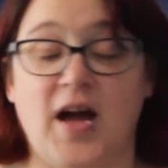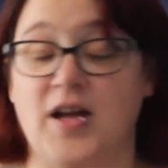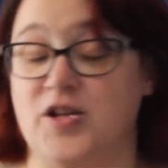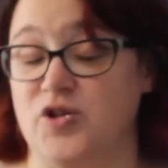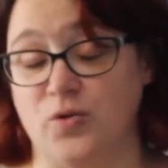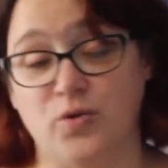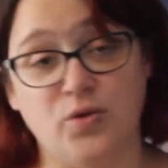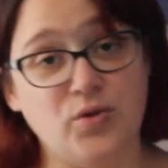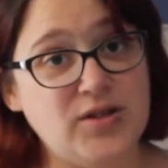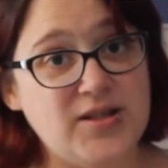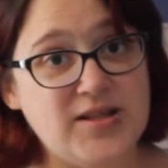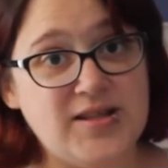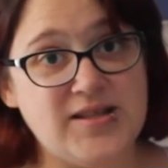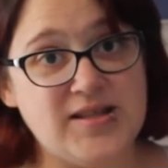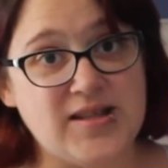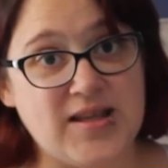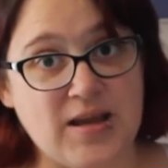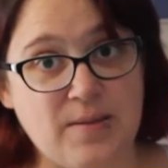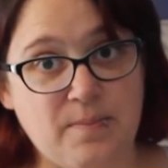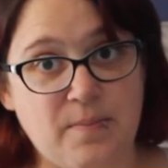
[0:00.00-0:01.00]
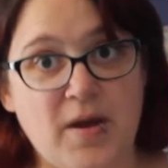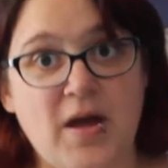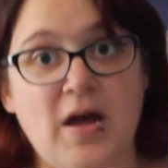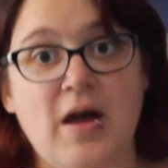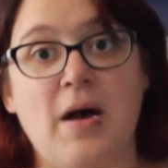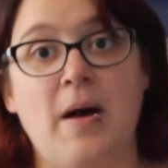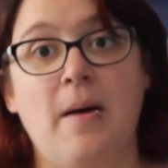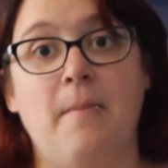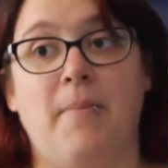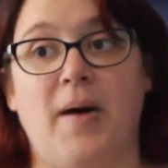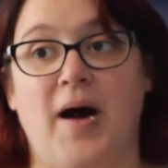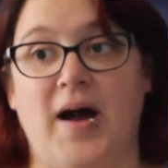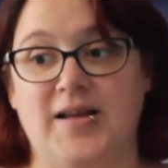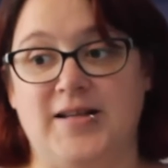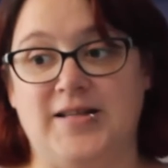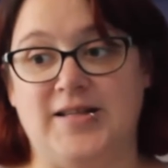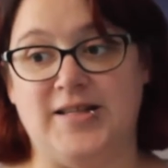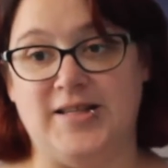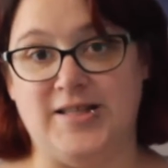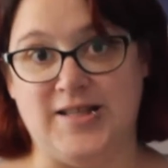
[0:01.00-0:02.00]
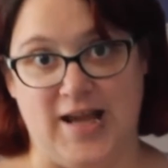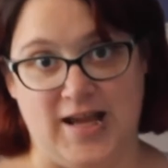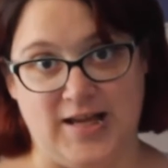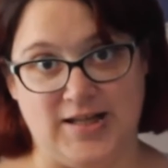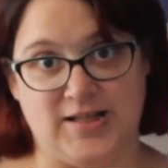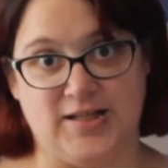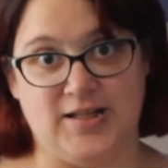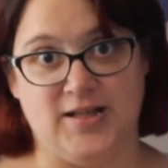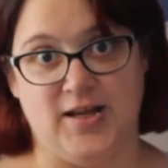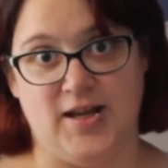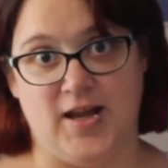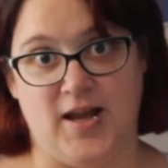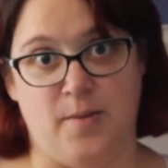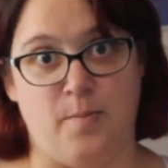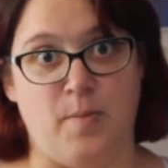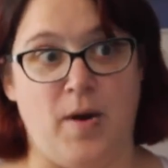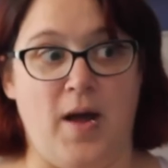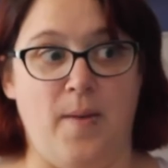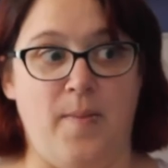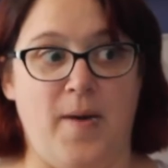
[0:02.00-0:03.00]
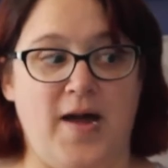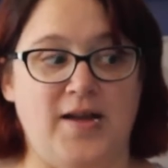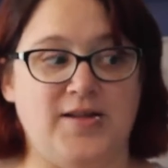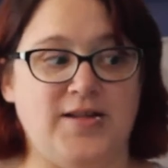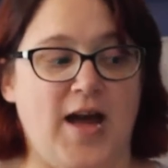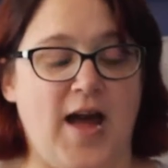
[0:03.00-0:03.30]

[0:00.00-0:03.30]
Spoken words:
I don't go to sleep, but I sit in my bed.